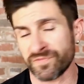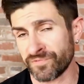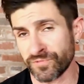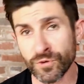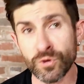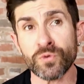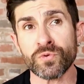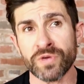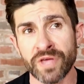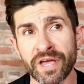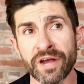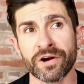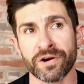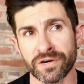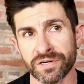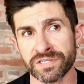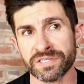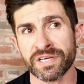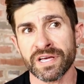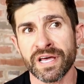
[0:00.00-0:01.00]
few
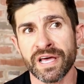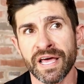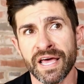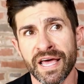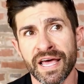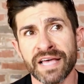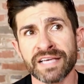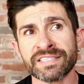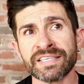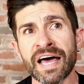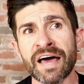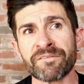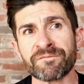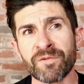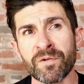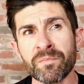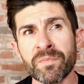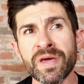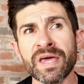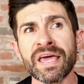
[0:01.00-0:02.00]
years is that
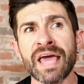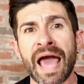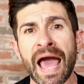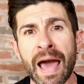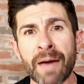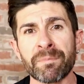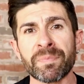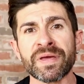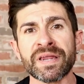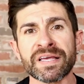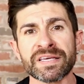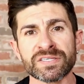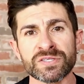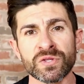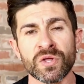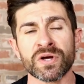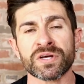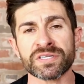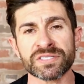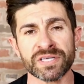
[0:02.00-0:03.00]
for me, happiness
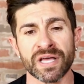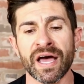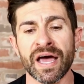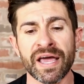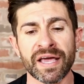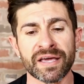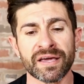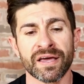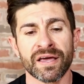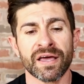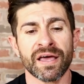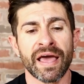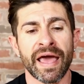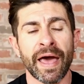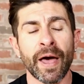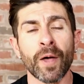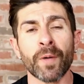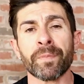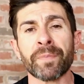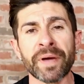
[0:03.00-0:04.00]
looks like
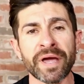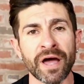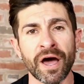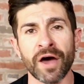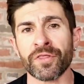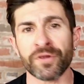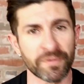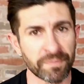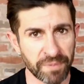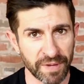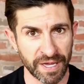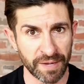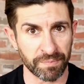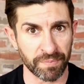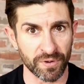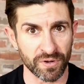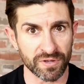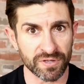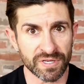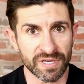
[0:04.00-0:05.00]
helping other
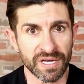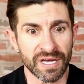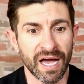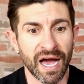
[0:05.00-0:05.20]
people.